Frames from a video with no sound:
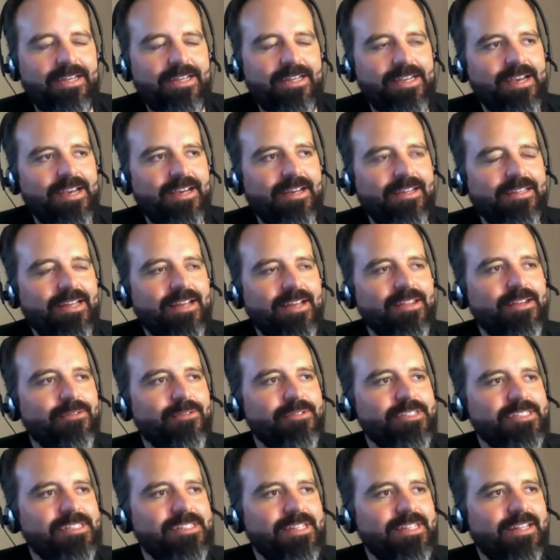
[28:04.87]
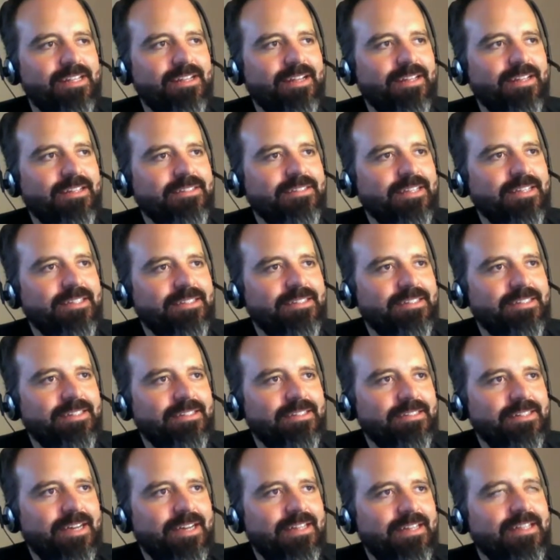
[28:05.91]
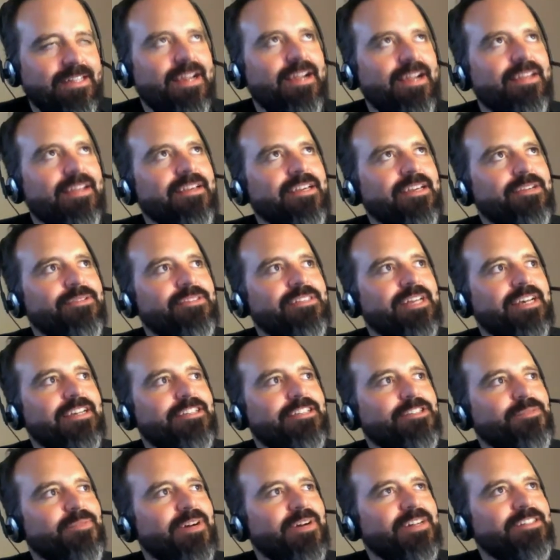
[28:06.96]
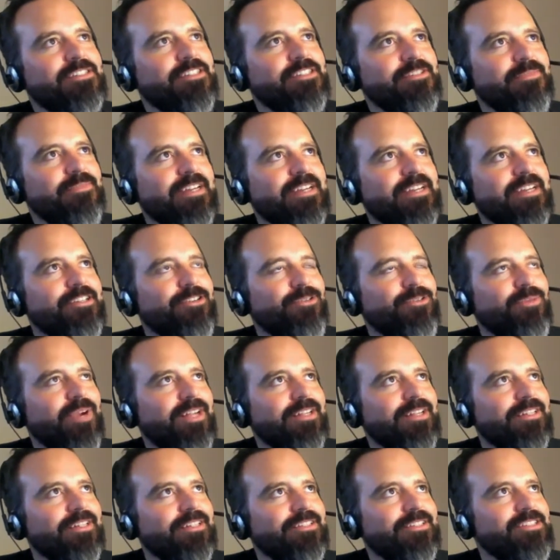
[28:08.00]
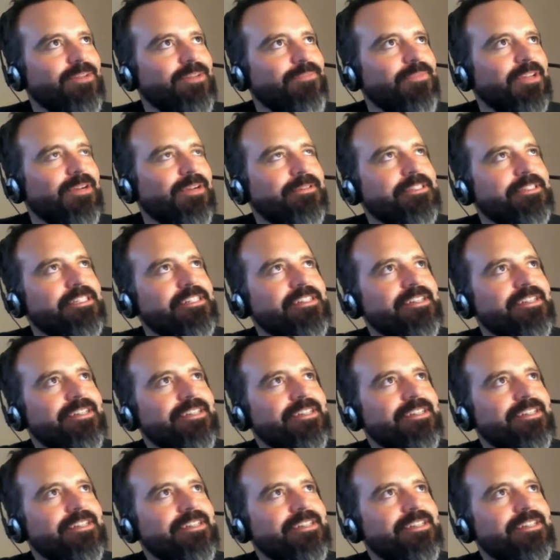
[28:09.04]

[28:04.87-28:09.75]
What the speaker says: yeah. That was and I think it was like sponsored by New Relic or something, which is an